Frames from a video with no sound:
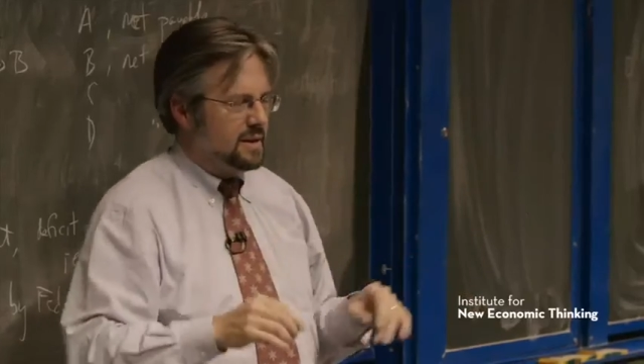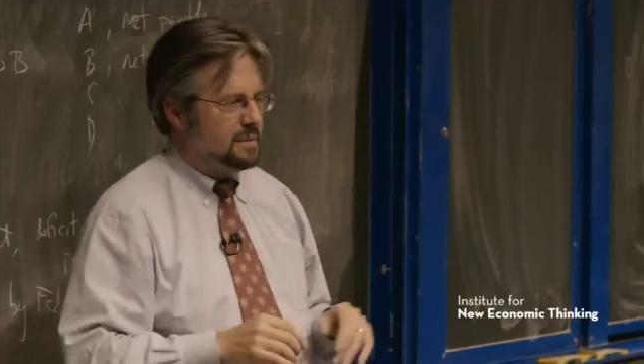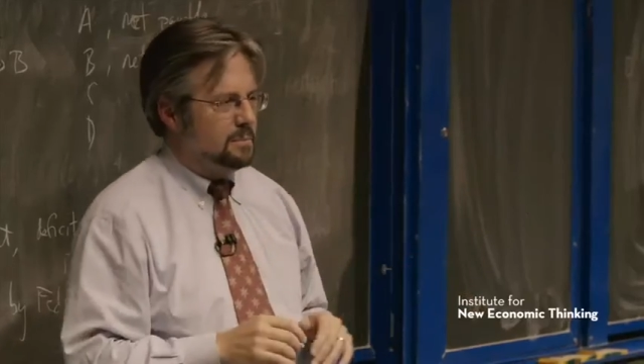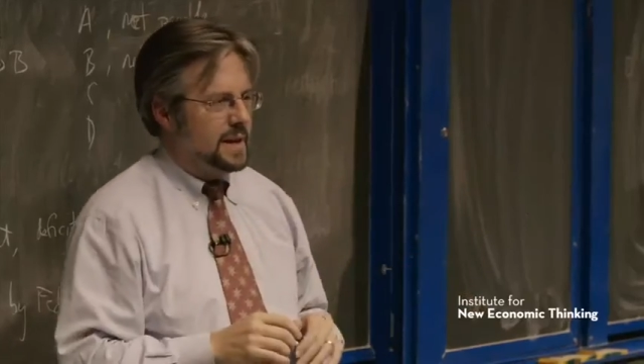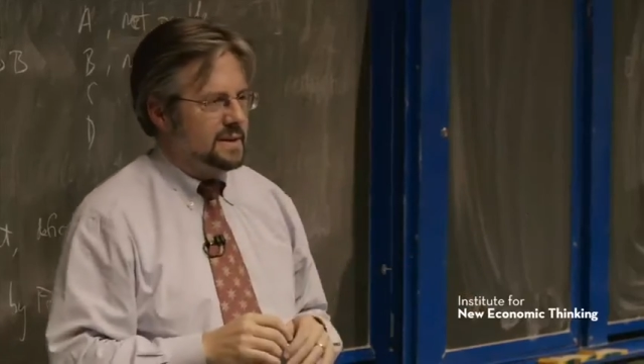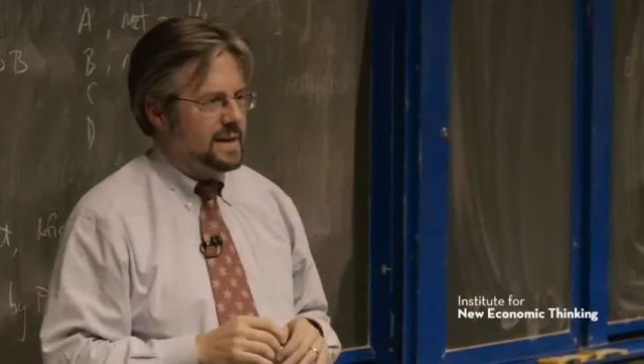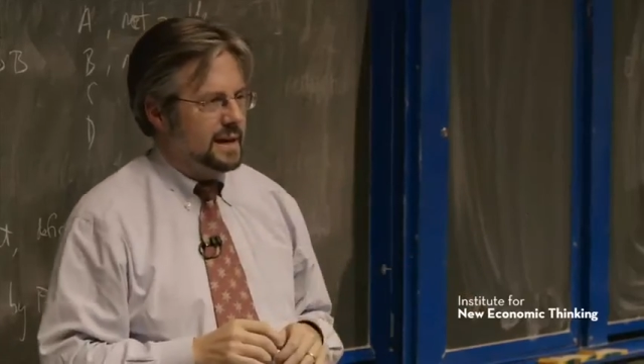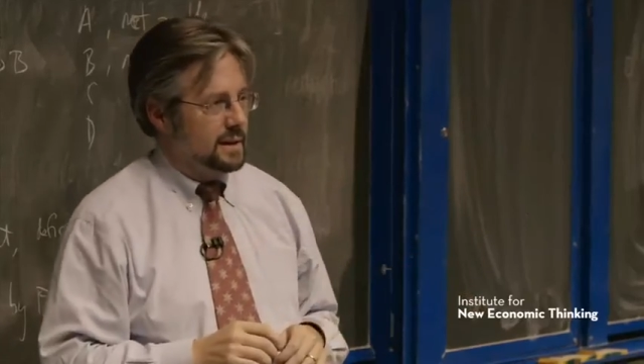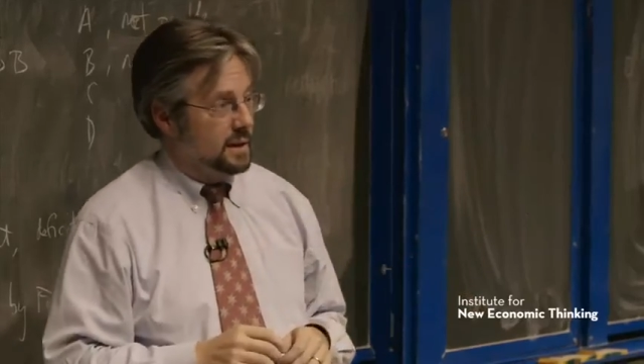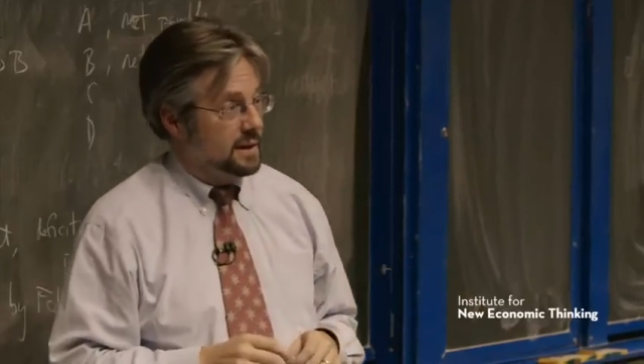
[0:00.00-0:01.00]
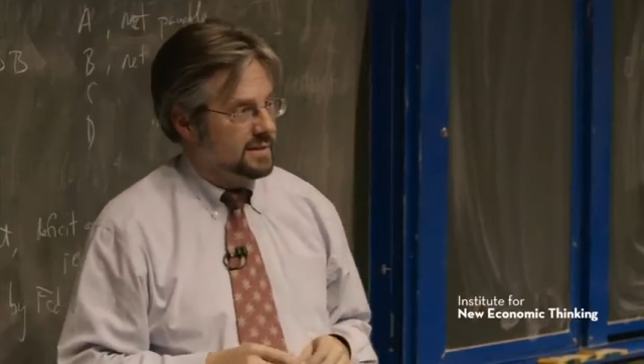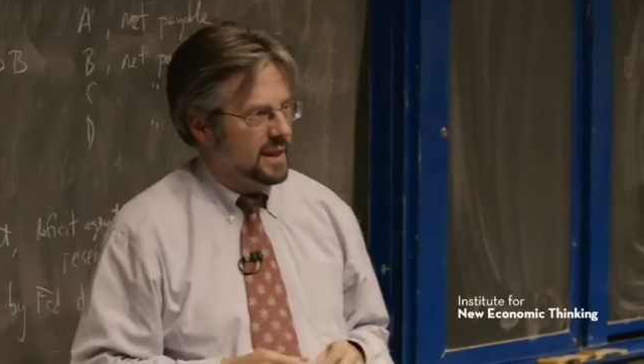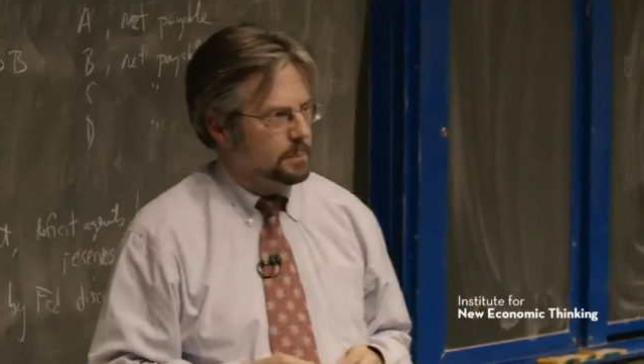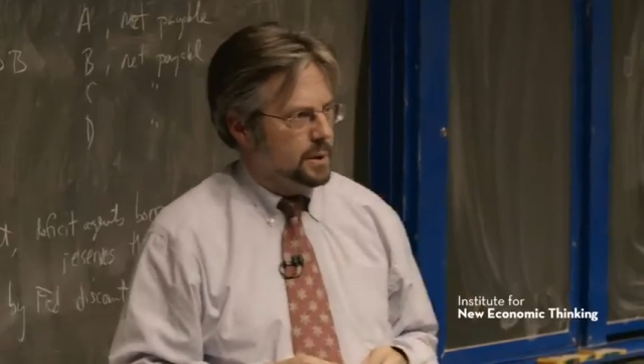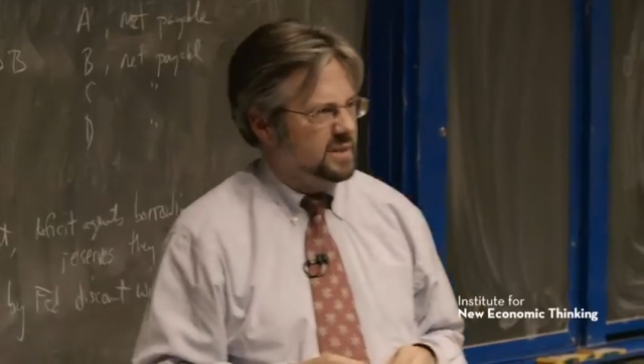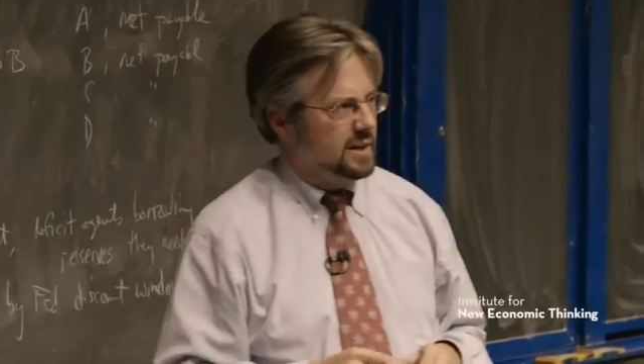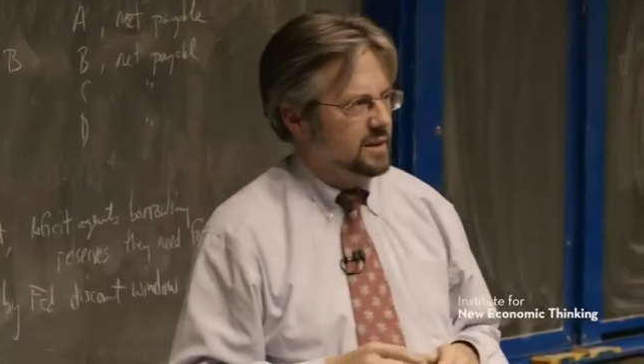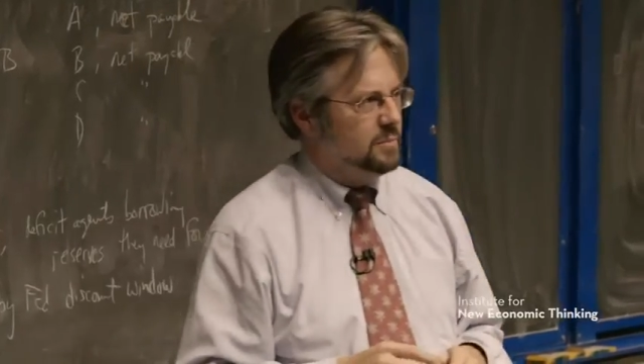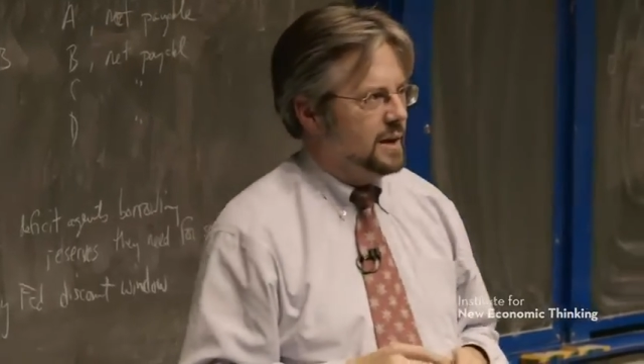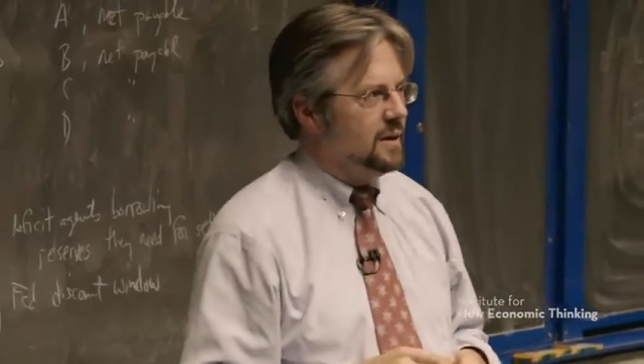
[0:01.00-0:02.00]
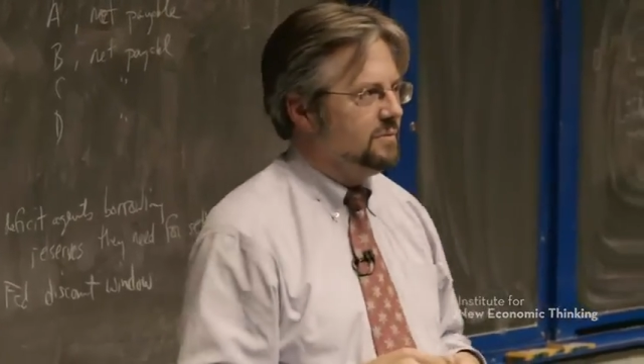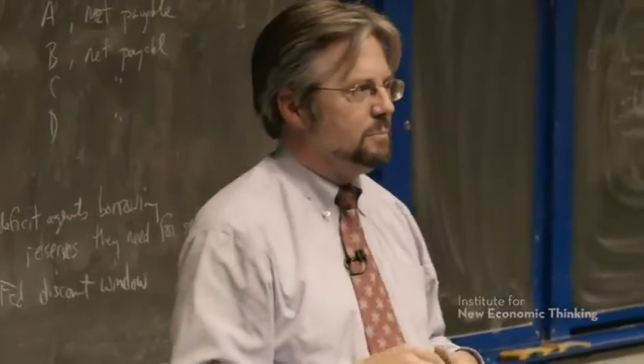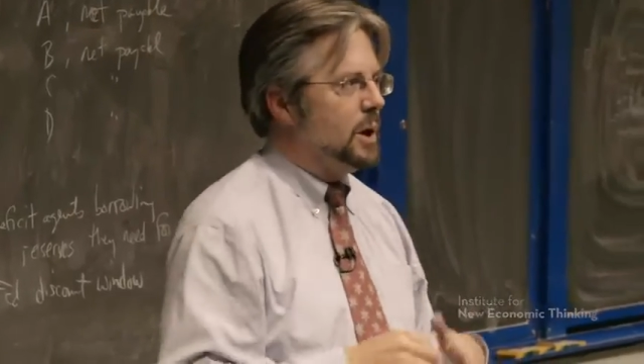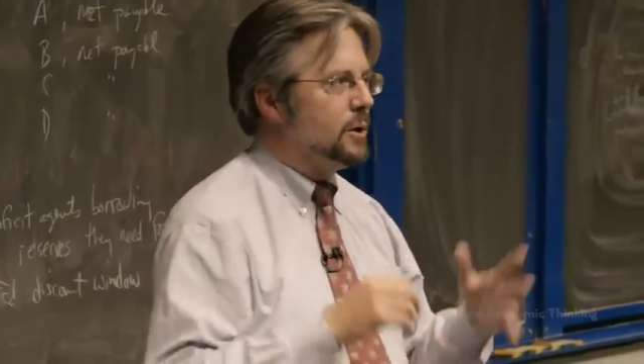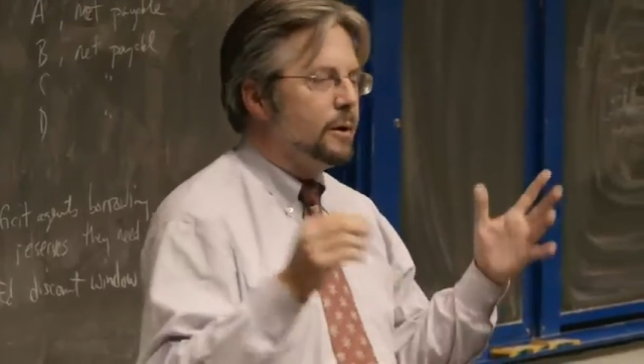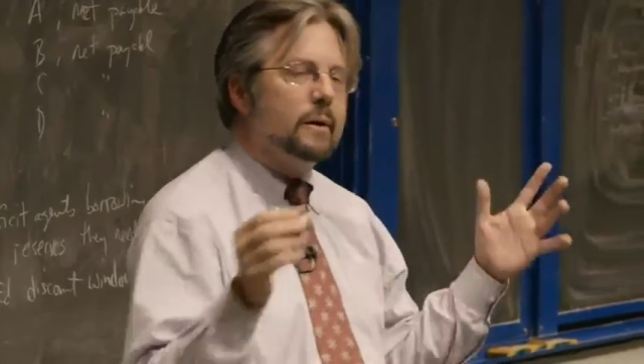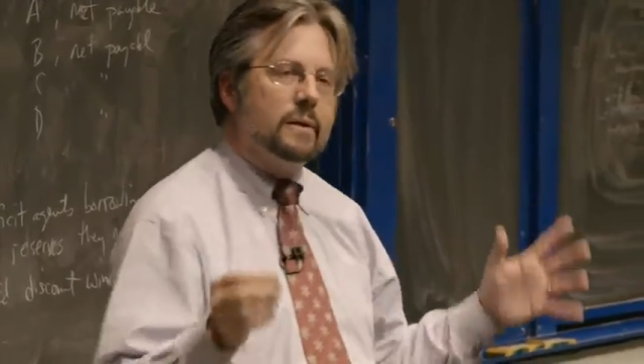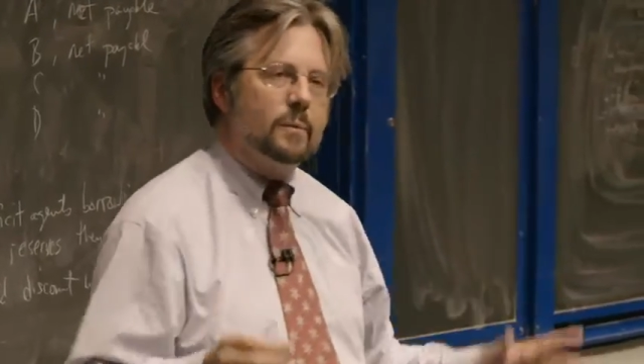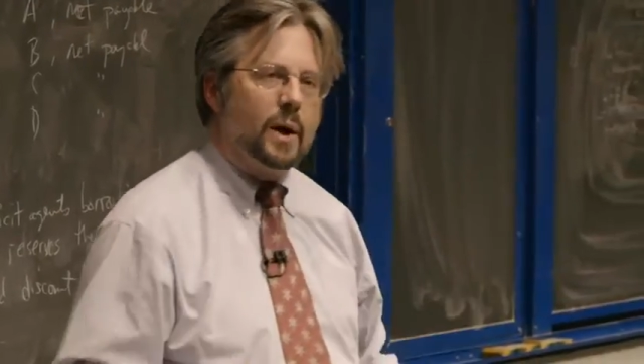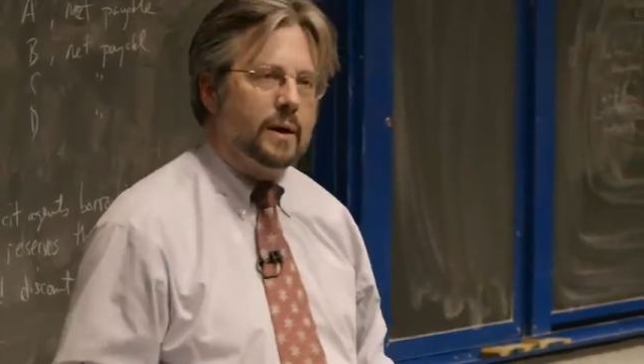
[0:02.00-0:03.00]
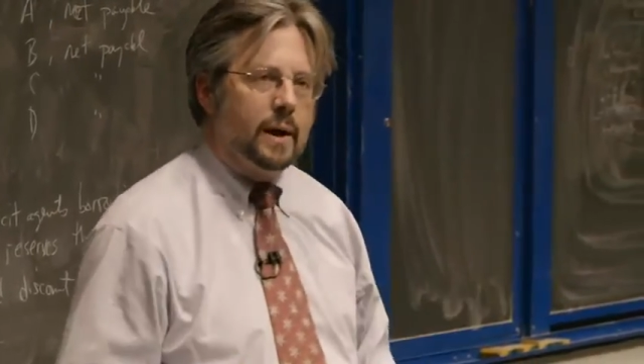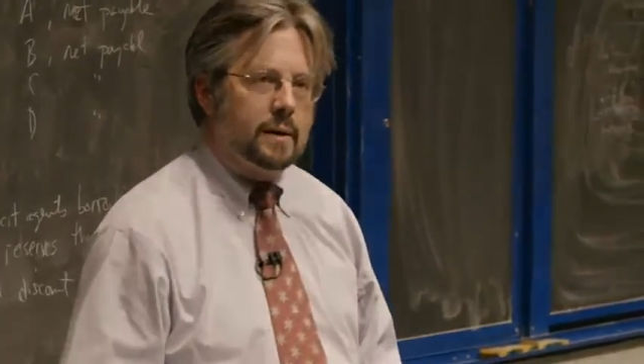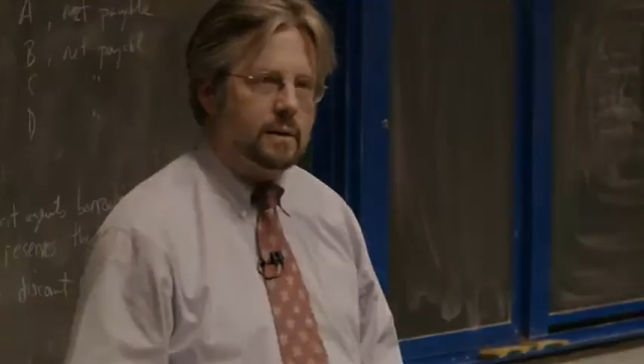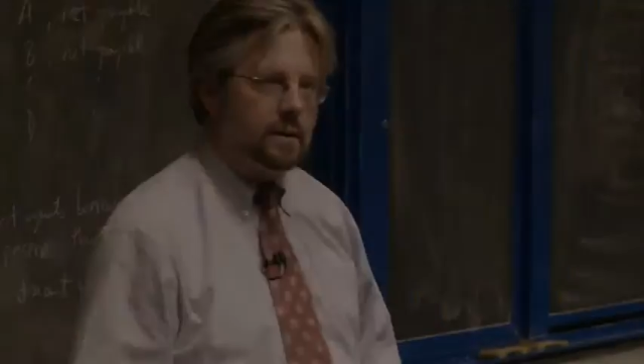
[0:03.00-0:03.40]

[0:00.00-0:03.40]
mundane little examples of barter and whatnot.